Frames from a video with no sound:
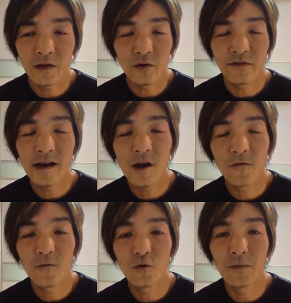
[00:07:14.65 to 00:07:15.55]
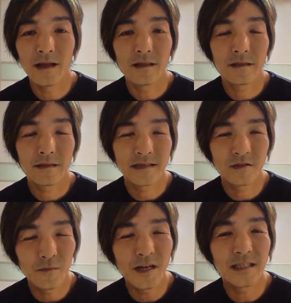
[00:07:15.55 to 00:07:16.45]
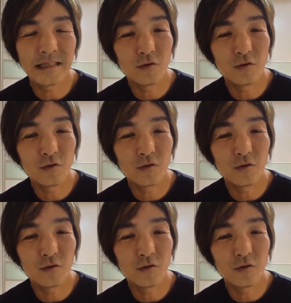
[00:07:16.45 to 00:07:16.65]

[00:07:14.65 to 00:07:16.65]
They were very helpful, but there's not much they